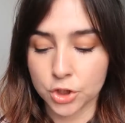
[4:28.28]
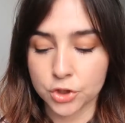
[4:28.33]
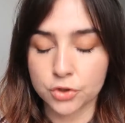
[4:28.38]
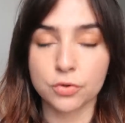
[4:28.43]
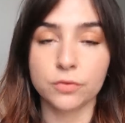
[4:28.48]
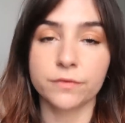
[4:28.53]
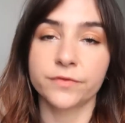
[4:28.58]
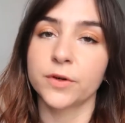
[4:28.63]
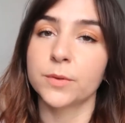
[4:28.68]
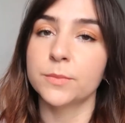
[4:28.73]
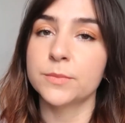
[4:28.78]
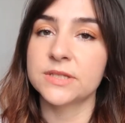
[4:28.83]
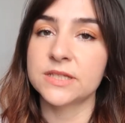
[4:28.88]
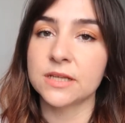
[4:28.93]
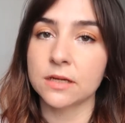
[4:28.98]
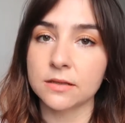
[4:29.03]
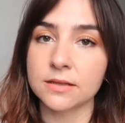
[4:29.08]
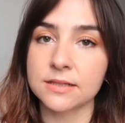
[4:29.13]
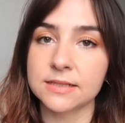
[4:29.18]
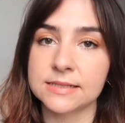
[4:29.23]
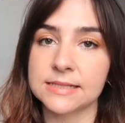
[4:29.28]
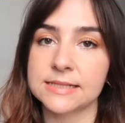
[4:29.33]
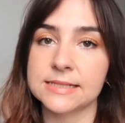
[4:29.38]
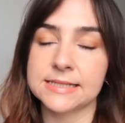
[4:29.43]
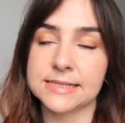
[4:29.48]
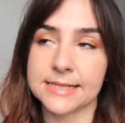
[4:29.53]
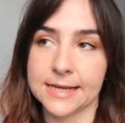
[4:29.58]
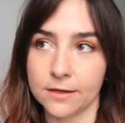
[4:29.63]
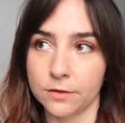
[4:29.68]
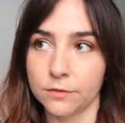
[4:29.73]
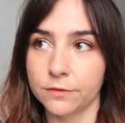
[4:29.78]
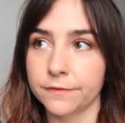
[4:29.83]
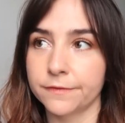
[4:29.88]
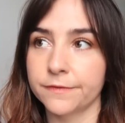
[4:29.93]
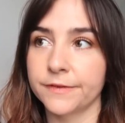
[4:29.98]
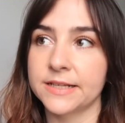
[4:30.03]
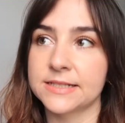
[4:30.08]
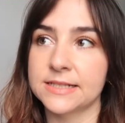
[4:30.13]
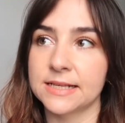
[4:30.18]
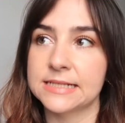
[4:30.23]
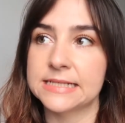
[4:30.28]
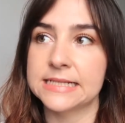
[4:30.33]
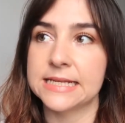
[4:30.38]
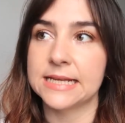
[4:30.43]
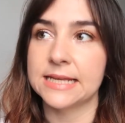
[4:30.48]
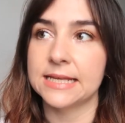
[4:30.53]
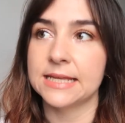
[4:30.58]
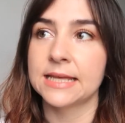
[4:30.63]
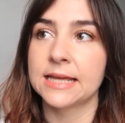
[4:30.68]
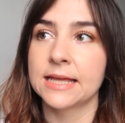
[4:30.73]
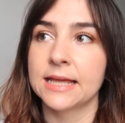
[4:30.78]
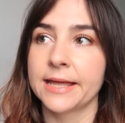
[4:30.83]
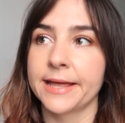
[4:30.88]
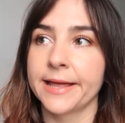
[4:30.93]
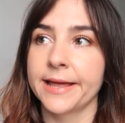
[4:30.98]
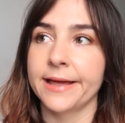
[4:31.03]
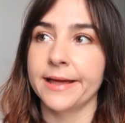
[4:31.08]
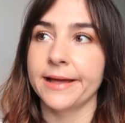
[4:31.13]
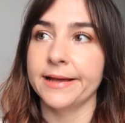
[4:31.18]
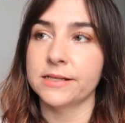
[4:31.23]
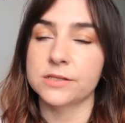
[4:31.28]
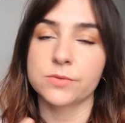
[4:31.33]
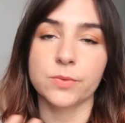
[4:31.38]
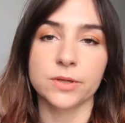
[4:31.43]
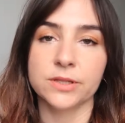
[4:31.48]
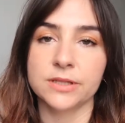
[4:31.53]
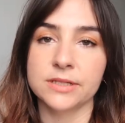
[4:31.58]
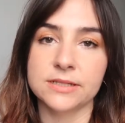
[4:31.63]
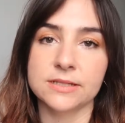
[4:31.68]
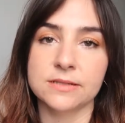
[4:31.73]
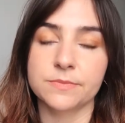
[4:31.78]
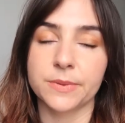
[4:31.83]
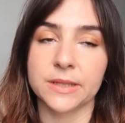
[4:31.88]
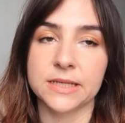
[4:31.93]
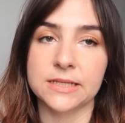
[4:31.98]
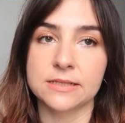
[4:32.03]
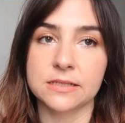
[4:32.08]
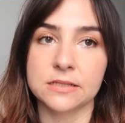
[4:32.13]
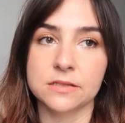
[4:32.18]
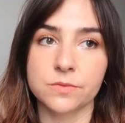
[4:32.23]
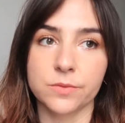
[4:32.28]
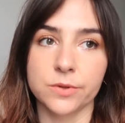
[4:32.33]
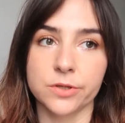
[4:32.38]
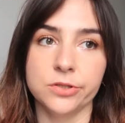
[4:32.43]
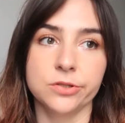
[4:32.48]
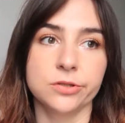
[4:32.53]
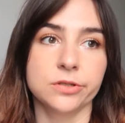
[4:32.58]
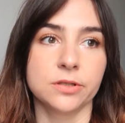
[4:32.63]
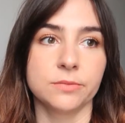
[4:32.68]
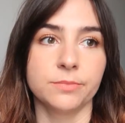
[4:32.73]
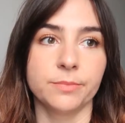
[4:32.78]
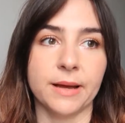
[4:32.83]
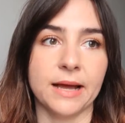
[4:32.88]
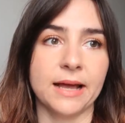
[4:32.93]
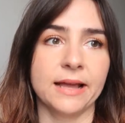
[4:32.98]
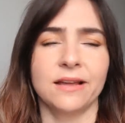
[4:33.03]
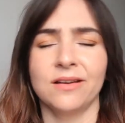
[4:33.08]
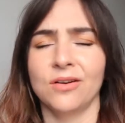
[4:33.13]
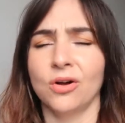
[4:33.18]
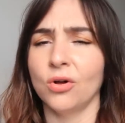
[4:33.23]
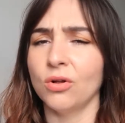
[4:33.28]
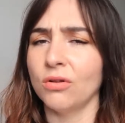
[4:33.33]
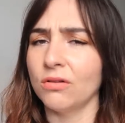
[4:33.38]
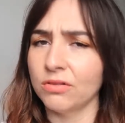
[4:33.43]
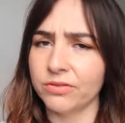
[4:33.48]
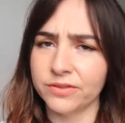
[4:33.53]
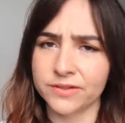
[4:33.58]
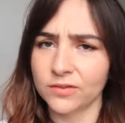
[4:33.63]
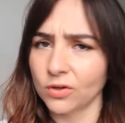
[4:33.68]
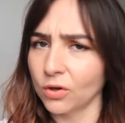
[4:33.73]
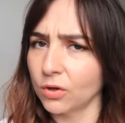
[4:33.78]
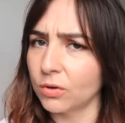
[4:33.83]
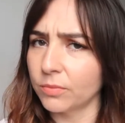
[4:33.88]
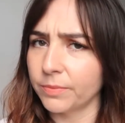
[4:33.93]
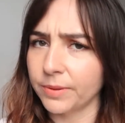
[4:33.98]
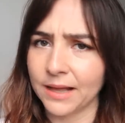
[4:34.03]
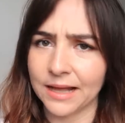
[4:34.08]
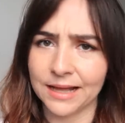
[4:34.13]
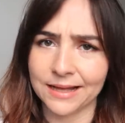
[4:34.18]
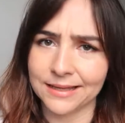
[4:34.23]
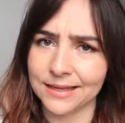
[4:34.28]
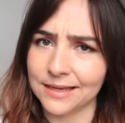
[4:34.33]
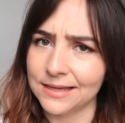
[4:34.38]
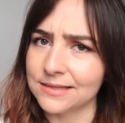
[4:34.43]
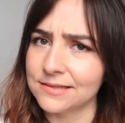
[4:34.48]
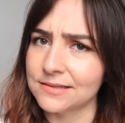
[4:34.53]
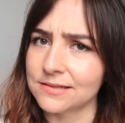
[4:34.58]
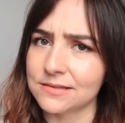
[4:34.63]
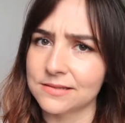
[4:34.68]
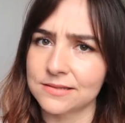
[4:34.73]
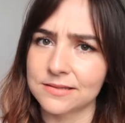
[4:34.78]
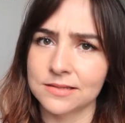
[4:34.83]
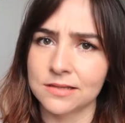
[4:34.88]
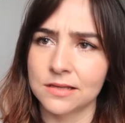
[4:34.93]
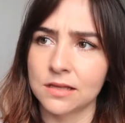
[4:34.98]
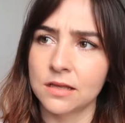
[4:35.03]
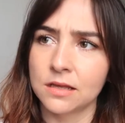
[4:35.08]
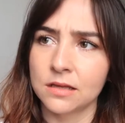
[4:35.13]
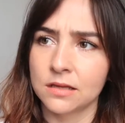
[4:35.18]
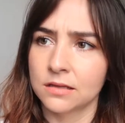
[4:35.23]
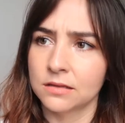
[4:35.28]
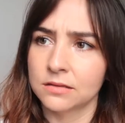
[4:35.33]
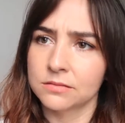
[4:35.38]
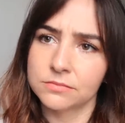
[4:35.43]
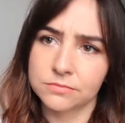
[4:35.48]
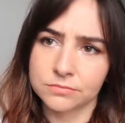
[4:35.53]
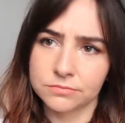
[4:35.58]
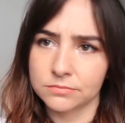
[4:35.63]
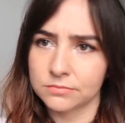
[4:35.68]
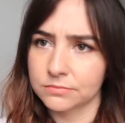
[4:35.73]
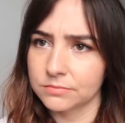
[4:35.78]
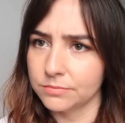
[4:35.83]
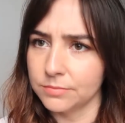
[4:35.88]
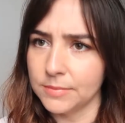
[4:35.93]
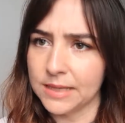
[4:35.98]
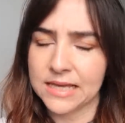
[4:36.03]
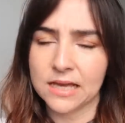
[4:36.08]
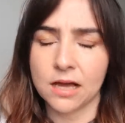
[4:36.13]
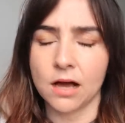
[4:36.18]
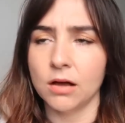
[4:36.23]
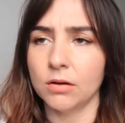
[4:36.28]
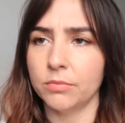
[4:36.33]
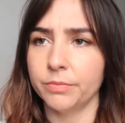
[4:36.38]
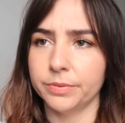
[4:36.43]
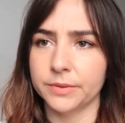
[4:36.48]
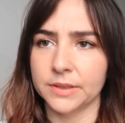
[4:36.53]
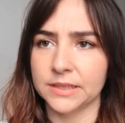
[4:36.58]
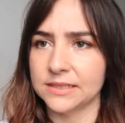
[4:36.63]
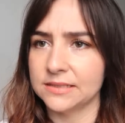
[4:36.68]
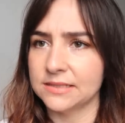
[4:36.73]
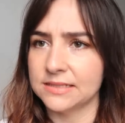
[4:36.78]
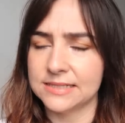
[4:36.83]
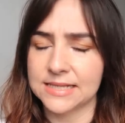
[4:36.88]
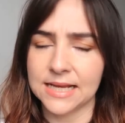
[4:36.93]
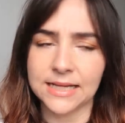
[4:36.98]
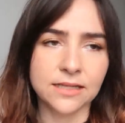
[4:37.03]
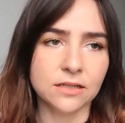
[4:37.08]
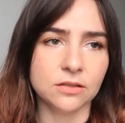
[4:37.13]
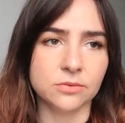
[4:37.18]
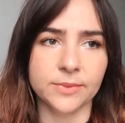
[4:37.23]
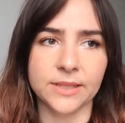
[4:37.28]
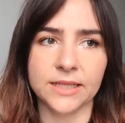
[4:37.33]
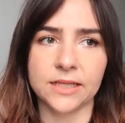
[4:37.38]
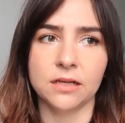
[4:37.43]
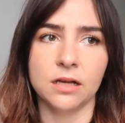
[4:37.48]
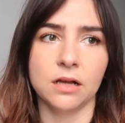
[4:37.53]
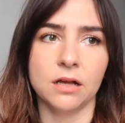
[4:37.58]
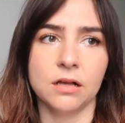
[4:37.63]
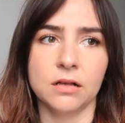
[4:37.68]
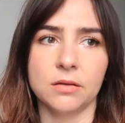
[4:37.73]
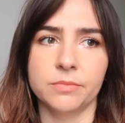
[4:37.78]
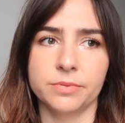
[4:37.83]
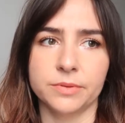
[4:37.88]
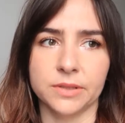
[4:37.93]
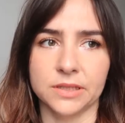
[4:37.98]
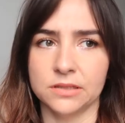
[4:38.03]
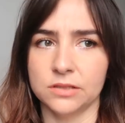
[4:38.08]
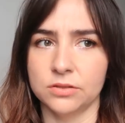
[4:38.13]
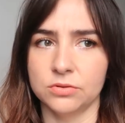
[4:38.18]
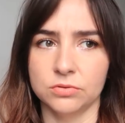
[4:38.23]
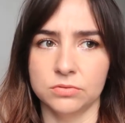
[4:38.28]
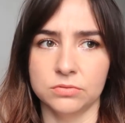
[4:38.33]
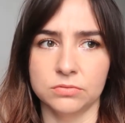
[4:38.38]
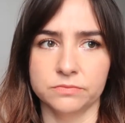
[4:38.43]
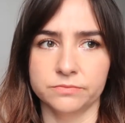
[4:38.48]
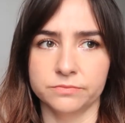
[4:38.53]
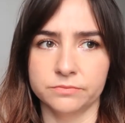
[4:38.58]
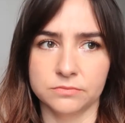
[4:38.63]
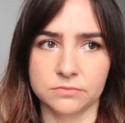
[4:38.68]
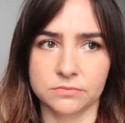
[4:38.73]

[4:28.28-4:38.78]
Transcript: So from Douglas itself, as I say, it's one of these places where you can buy all the top high-end makeup, like designer makeup, like, you know,